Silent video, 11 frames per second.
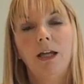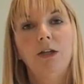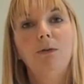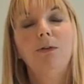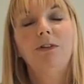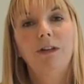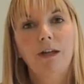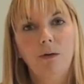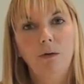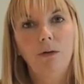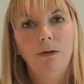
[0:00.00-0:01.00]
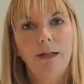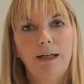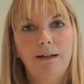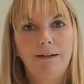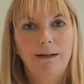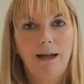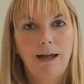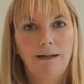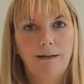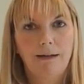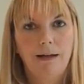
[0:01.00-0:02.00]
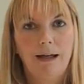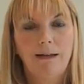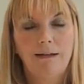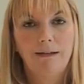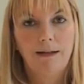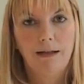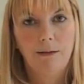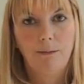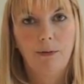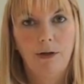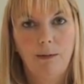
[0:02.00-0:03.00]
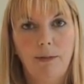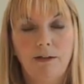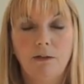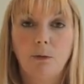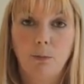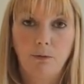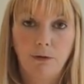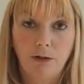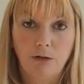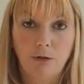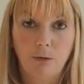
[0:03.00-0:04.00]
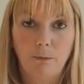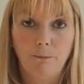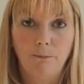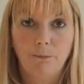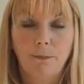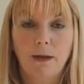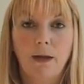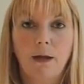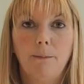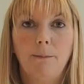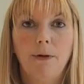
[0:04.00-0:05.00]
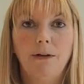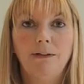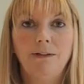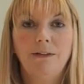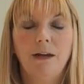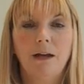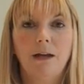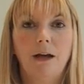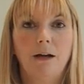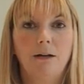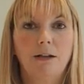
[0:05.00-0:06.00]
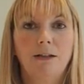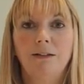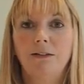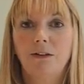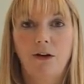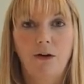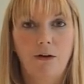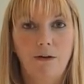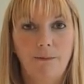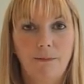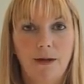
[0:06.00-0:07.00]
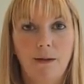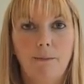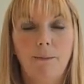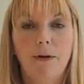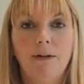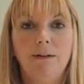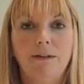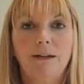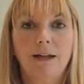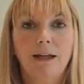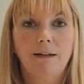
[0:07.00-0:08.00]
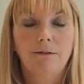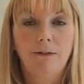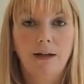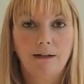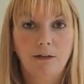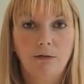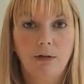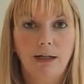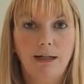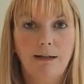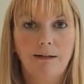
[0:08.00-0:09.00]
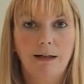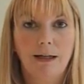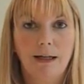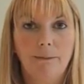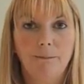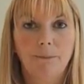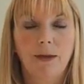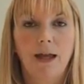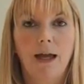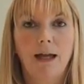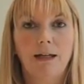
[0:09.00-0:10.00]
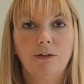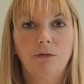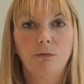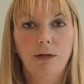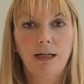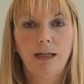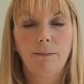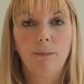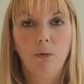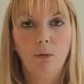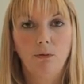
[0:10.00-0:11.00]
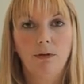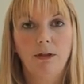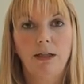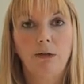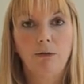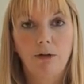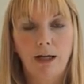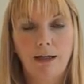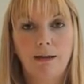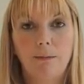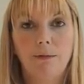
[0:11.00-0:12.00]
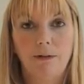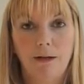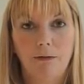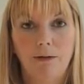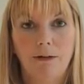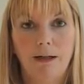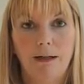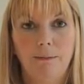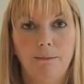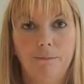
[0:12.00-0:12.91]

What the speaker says: you still need to get it seen by a medical professional. Burns can scar, burns can get infected really easily, and it's really important that you take them seriously.